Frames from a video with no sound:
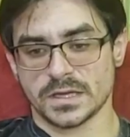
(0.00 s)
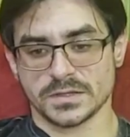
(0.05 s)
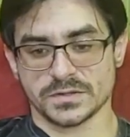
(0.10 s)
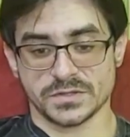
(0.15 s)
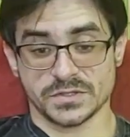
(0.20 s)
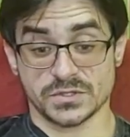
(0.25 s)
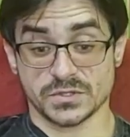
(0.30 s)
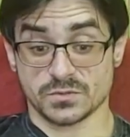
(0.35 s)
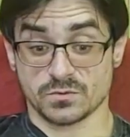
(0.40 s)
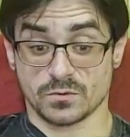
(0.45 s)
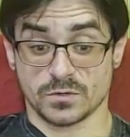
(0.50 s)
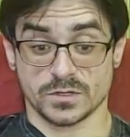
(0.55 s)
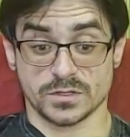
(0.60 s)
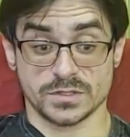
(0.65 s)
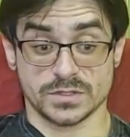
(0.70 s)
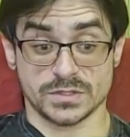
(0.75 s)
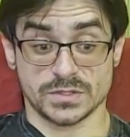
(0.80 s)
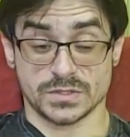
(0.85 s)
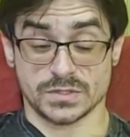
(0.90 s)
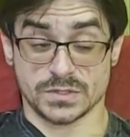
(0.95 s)
This
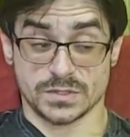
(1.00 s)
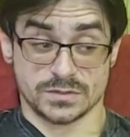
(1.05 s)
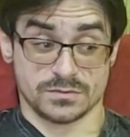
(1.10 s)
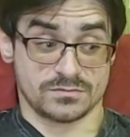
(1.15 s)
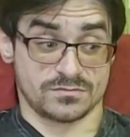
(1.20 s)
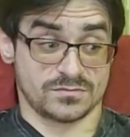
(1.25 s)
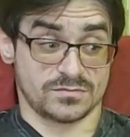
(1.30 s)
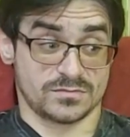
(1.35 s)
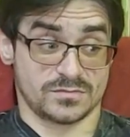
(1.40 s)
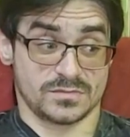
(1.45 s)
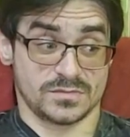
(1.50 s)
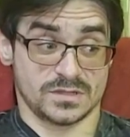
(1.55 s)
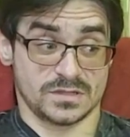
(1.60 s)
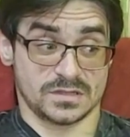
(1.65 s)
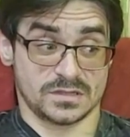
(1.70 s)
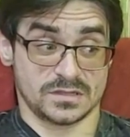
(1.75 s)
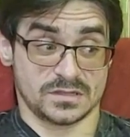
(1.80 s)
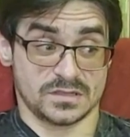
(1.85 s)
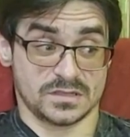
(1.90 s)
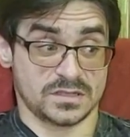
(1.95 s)
was,
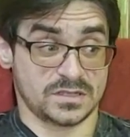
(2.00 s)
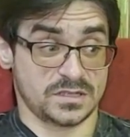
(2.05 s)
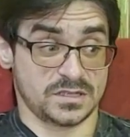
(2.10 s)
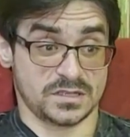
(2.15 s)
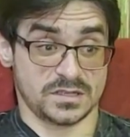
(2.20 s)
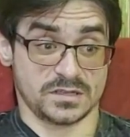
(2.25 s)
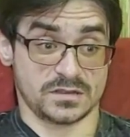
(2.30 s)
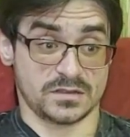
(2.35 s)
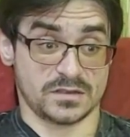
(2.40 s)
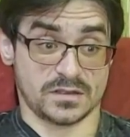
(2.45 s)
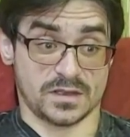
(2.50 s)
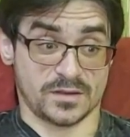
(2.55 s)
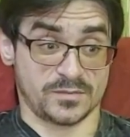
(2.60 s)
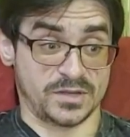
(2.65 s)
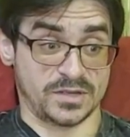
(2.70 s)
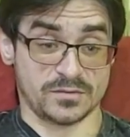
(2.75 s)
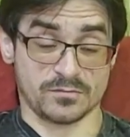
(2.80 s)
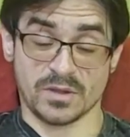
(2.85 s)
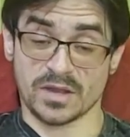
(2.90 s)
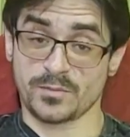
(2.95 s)

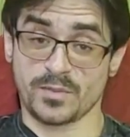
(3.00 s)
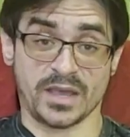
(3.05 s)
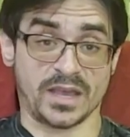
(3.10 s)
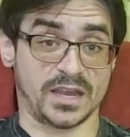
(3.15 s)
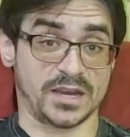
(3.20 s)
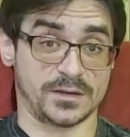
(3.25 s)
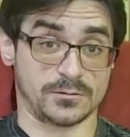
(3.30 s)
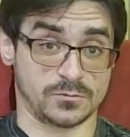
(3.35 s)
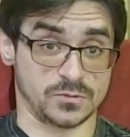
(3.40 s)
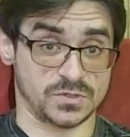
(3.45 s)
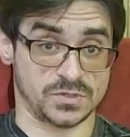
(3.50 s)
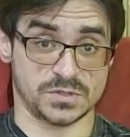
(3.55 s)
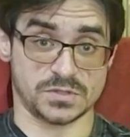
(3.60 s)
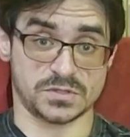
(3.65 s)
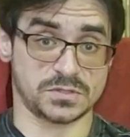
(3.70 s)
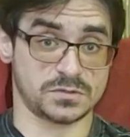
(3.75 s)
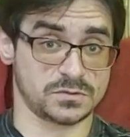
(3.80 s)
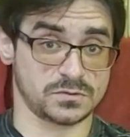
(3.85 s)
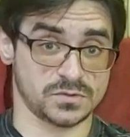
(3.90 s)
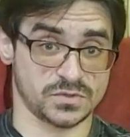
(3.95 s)
my pain
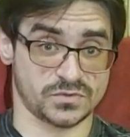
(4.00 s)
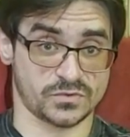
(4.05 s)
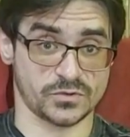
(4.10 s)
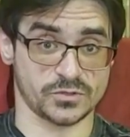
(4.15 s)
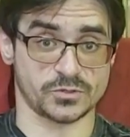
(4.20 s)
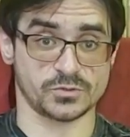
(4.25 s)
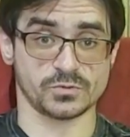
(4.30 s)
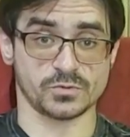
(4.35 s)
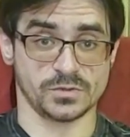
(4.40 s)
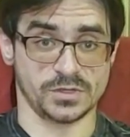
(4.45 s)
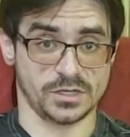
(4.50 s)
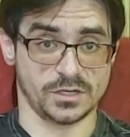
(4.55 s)
was virtually